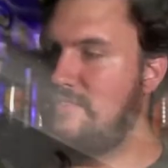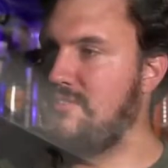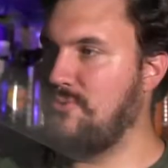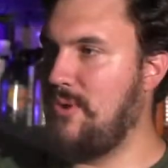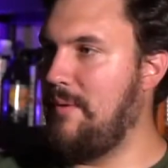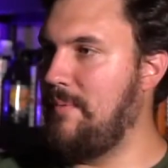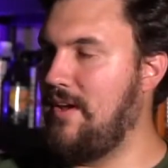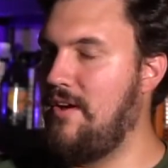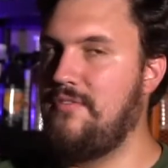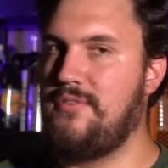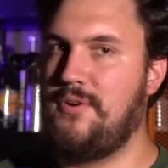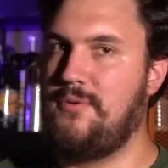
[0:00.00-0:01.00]
swapping
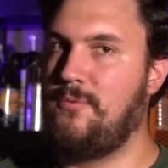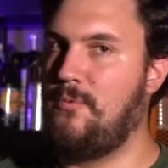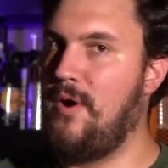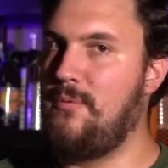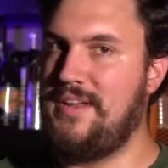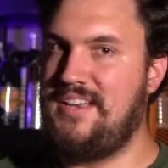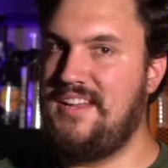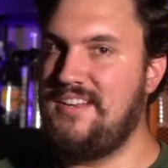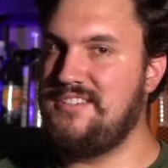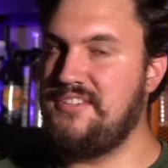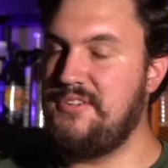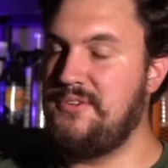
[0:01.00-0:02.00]
over what we need
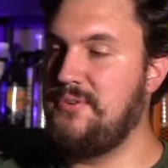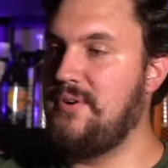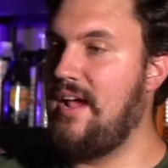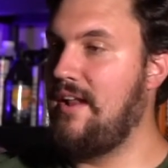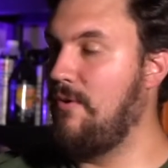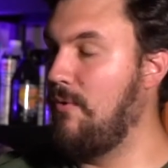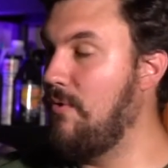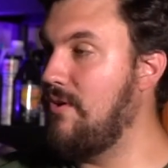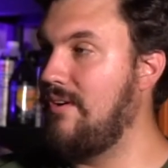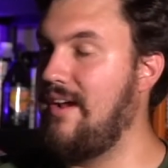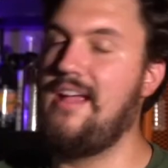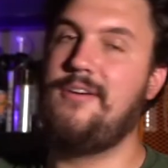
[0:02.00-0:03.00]
to, and
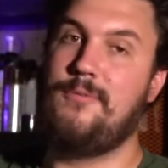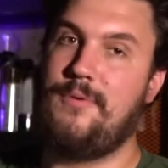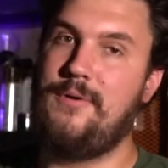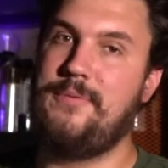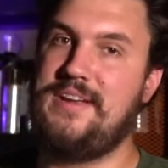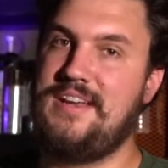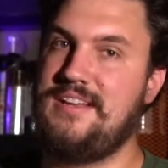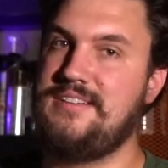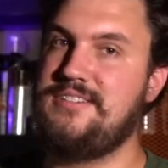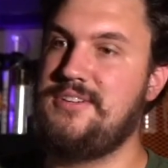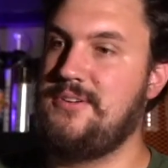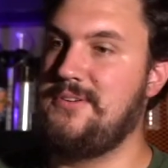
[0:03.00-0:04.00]
ordering what we need
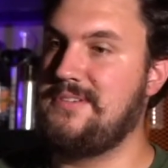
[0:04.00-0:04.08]
to.